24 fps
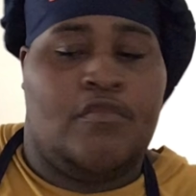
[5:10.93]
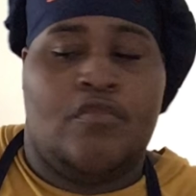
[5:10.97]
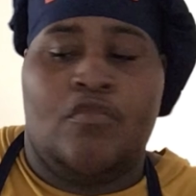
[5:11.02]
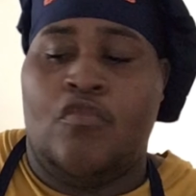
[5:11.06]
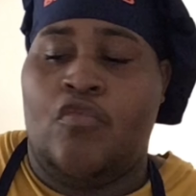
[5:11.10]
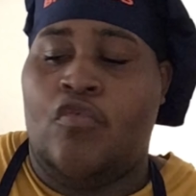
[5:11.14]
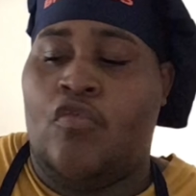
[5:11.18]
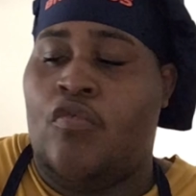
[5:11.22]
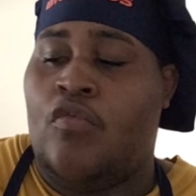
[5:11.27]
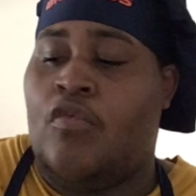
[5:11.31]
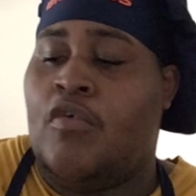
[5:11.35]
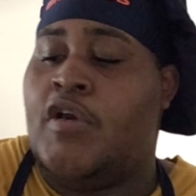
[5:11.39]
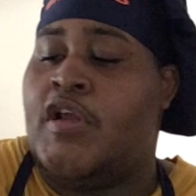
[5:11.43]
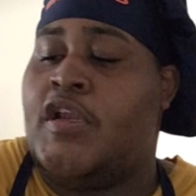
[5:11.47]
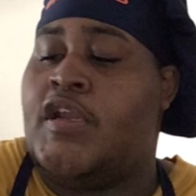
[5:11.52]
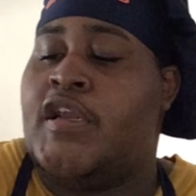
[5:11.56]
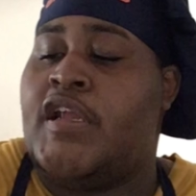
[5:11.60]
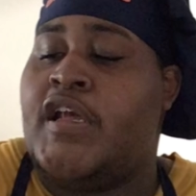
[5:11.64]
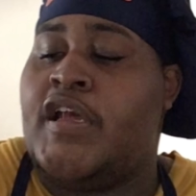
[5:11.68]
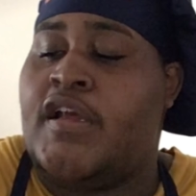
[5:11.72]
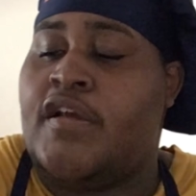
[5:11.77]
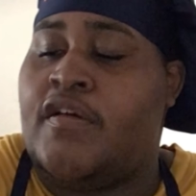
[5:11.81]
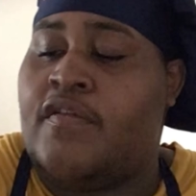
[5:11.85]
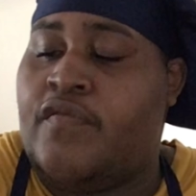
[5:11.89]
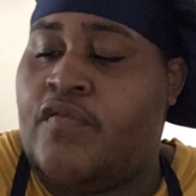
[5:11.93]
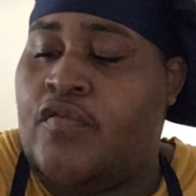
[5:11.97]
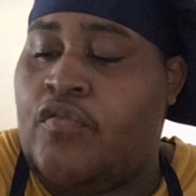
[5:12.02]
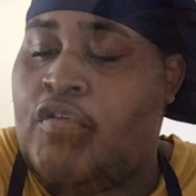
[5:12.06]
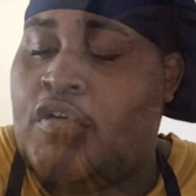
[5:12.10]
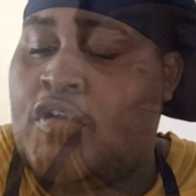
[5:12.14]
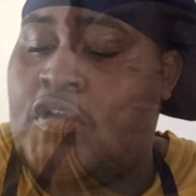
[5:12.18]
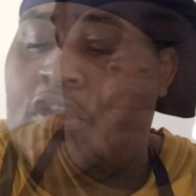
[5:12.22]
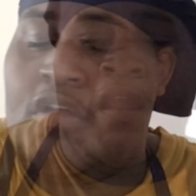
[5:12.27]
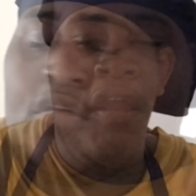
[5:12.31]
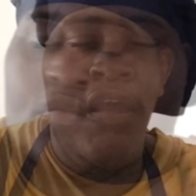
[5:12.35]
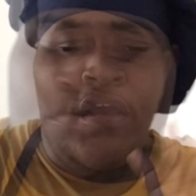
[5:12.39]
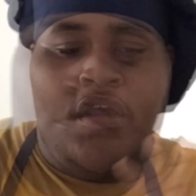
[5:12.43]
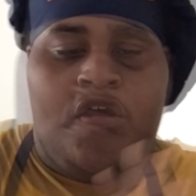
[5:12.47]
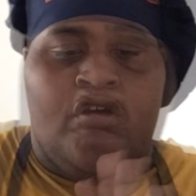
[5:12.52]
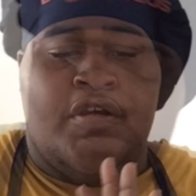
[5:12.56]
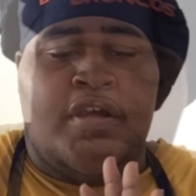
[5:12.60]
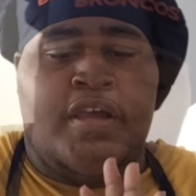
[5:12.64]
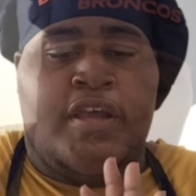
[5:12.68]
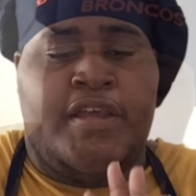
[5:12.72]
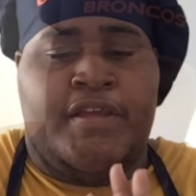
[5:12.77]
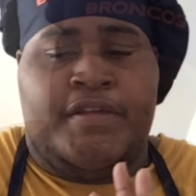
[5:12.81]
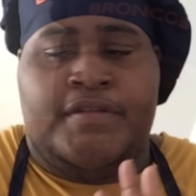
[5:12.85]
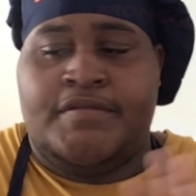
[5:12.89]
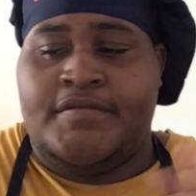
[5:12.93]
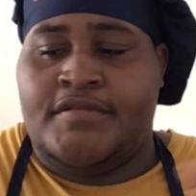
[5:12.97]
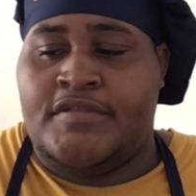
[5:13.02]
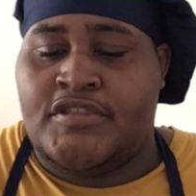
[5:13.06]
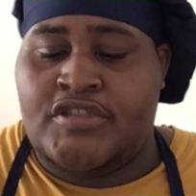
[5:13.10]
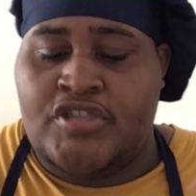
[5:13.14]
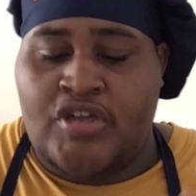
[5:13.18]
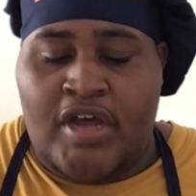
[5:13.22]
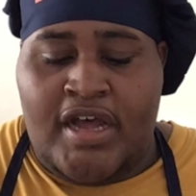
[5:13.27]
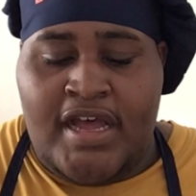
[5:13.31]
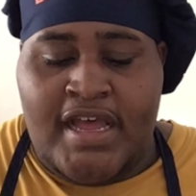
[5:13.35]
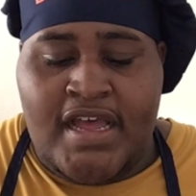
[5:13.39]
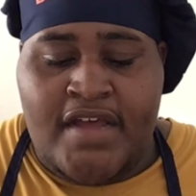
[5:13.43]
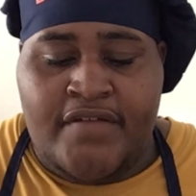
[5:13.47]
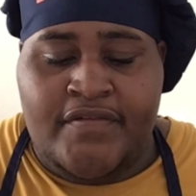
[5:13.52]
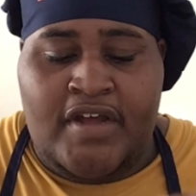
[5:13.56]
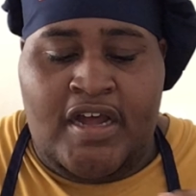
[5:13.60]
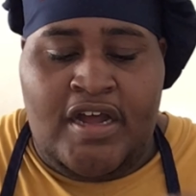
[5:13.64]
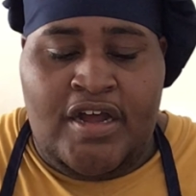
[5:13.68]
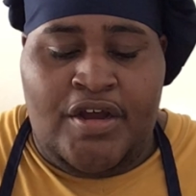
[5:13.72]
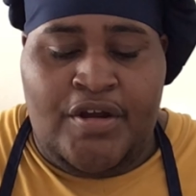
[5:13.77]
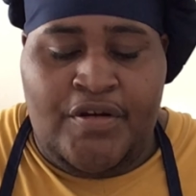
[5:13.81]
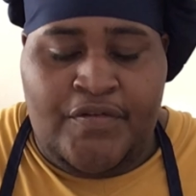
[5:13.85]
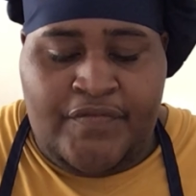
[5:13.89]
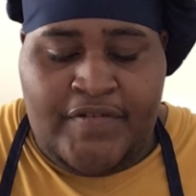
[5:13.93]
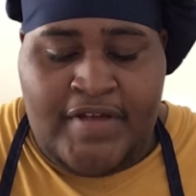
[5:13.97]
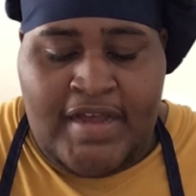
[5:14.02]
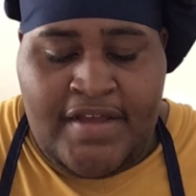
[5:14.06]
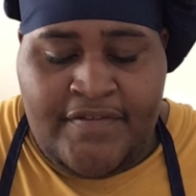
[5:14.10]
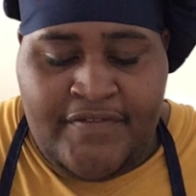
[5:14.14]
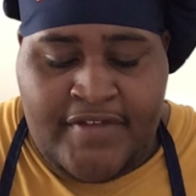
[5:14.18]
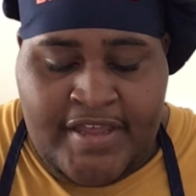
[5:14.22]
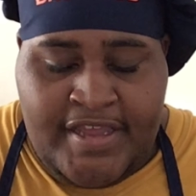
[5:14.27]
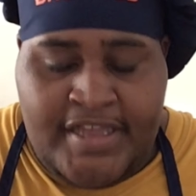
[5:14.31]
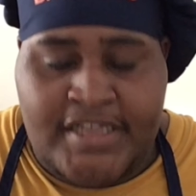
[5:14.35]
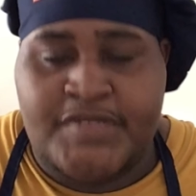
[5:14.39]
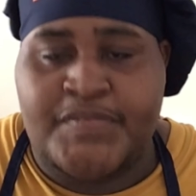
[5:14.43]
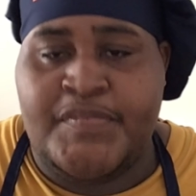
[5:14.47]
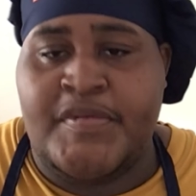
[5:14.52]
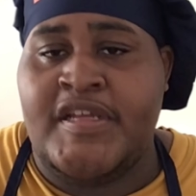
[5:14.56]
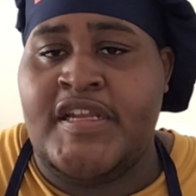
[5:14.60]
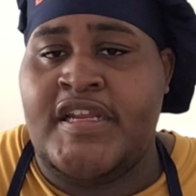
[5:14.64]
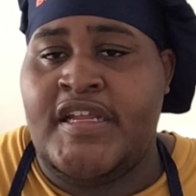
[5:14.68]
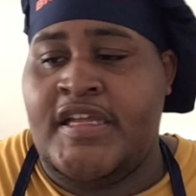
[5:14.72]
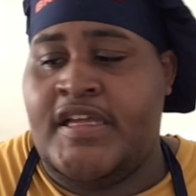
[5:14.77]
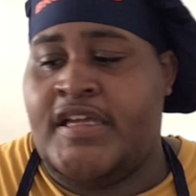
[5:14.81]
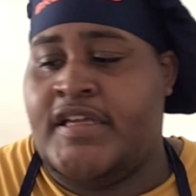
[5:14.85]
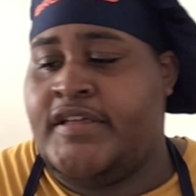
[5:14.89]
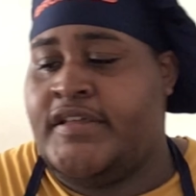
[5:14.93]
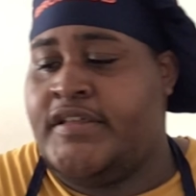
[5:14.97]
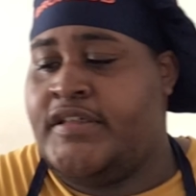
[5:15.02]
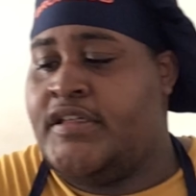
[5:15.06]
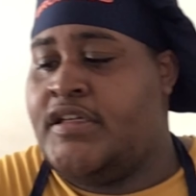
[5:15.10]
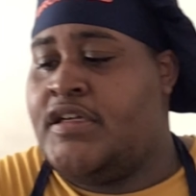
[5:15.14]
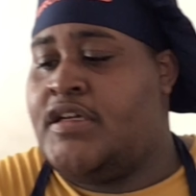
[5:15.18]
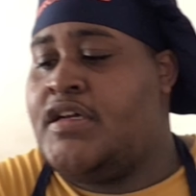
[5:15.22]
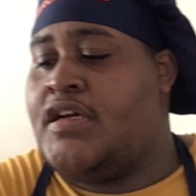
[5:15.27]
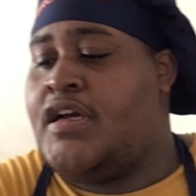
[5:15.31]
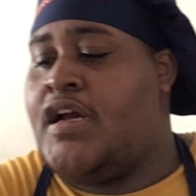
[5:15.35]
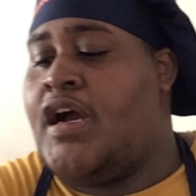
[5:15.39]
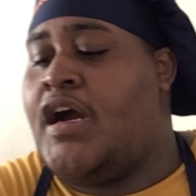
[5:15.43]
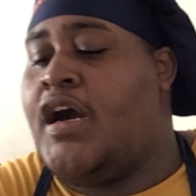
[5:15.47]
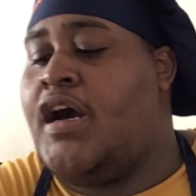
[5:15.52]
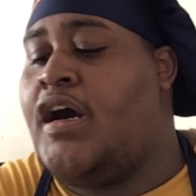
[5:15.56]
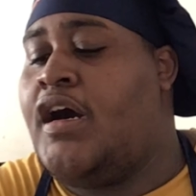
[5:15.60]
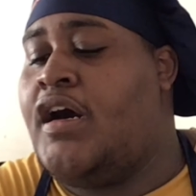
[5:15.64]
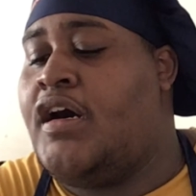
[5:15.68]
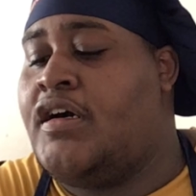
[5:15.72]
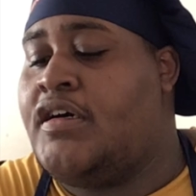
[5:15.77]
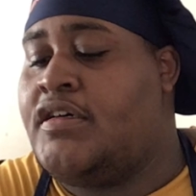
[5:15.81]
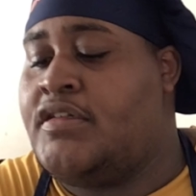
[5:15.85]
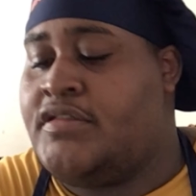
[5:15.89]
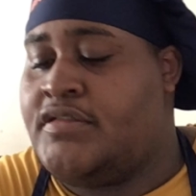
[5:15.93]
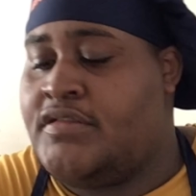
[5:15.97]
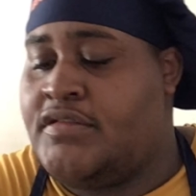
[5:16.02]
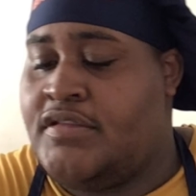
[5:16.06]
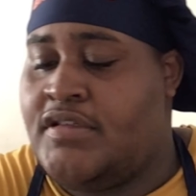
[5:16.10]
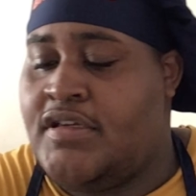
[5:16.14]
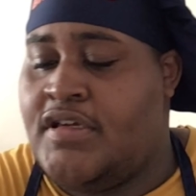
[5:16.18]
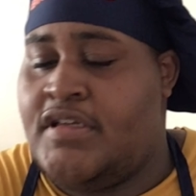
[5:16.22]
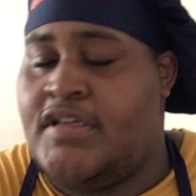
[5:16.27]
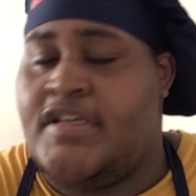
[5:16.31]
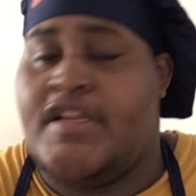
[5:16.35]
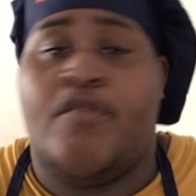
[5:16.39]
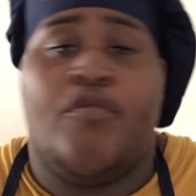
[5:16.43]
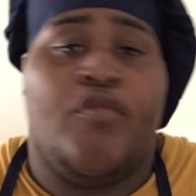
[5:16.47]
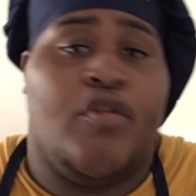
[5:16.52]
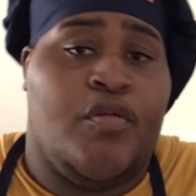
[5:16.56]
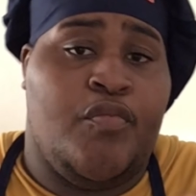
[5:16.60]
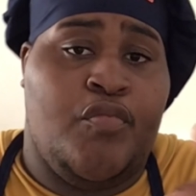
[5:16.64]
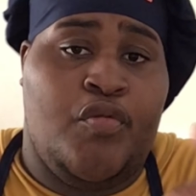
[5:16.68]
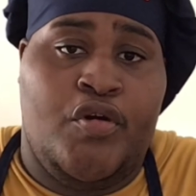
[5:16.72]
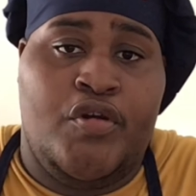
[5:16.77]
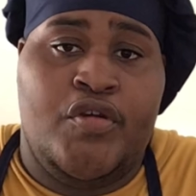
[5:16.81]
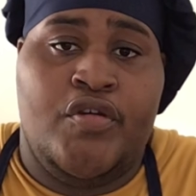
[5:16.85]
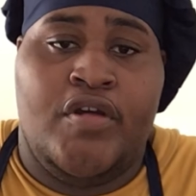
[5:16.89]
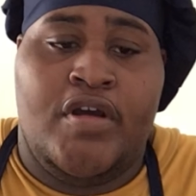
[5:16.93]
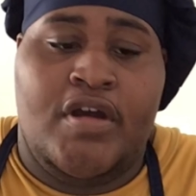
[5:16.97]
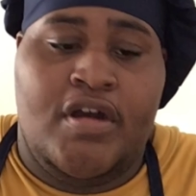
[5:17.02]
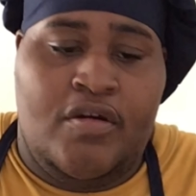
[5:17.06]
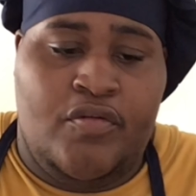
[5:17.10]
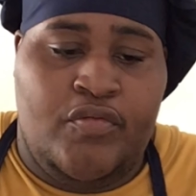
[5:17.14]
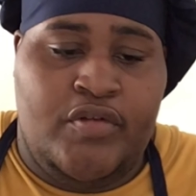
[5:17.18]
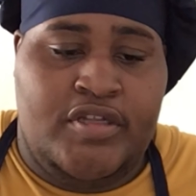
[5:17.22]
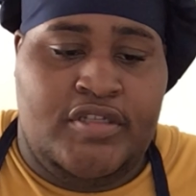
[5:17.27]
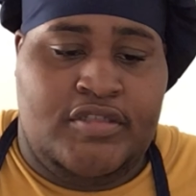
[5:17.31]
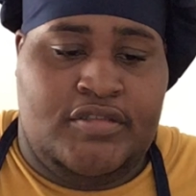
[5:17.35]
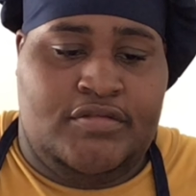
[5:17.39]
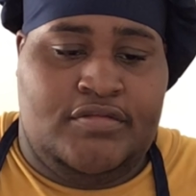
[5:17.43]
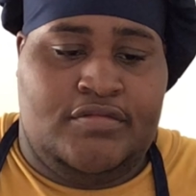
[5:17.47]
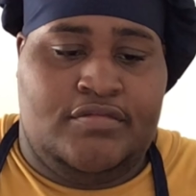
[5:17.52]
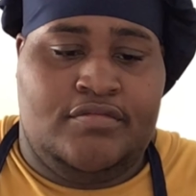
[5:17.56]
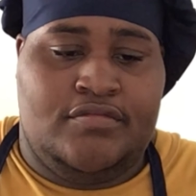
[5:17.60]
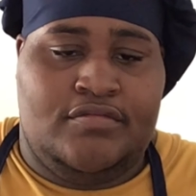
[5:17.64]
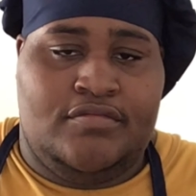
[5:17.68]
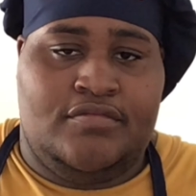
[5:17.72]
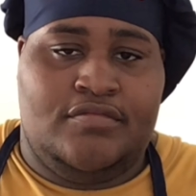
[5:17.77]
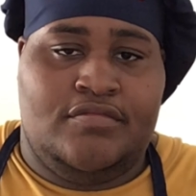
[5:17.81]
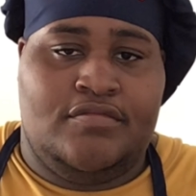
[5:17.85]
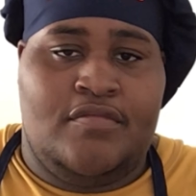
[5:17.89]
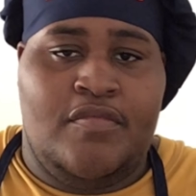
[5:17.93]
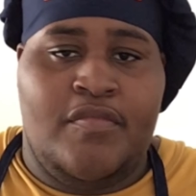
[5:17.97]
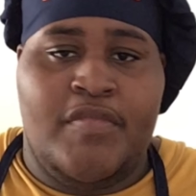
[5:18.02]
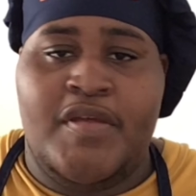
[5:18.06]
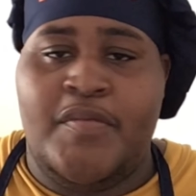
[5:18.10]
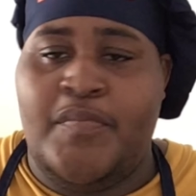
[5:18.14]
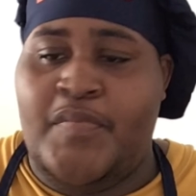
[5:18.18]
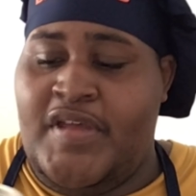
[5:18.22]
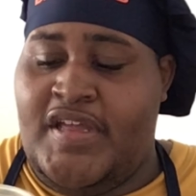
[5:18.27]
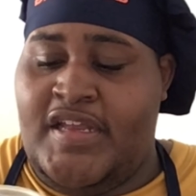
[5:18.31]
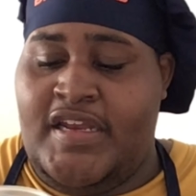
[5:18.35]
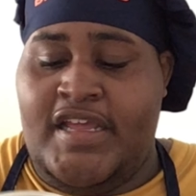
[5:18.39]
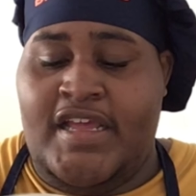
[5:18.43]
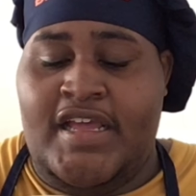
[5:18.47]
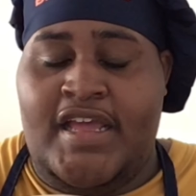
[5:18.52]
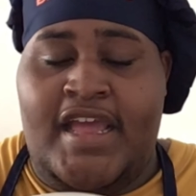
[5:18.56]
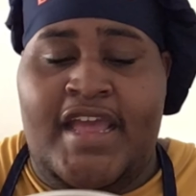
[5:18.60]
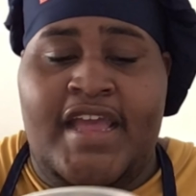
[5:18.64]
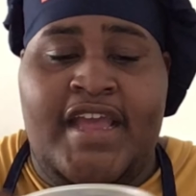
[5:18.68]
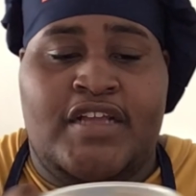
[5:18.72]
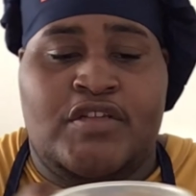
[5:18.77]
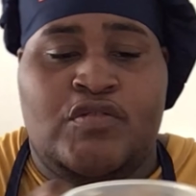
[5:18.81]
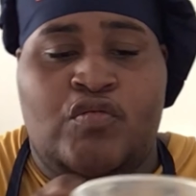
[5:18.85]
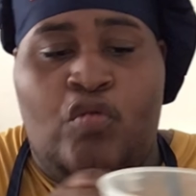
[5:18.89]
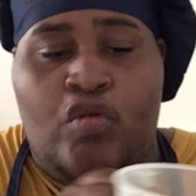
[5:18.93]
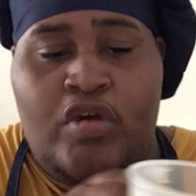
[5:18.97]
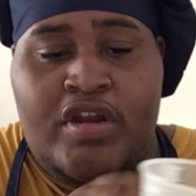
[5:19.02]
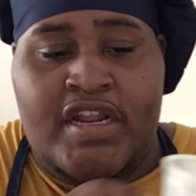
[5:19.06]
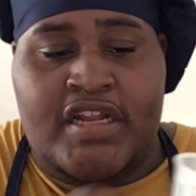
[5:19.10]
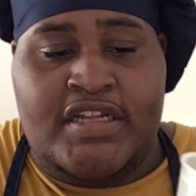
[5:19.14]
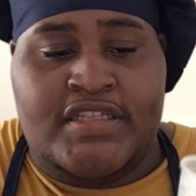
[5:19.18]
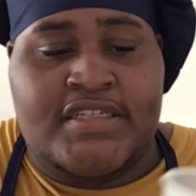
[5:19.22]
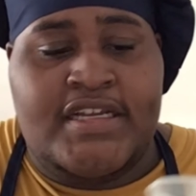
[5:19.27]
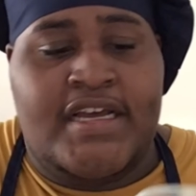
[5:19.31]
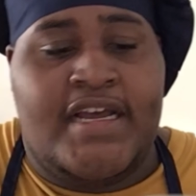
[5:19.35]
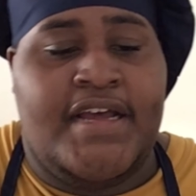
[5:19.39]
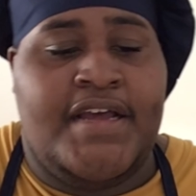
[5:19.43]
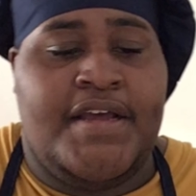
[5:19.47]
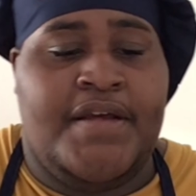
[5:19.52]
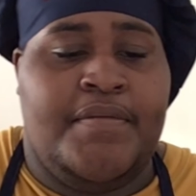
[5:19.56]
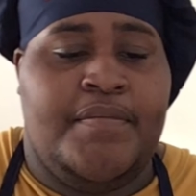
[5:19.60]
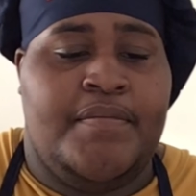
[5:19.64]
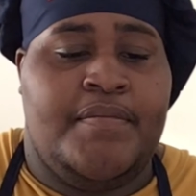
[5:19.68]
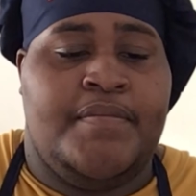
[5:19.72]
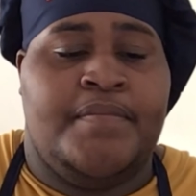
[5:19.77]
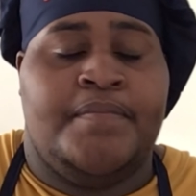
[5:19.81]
One down, 4 to go. Okay, Okay, so I have all 5 eggs beat in. Didn't want to bore you all with me beating in eggs one at a time.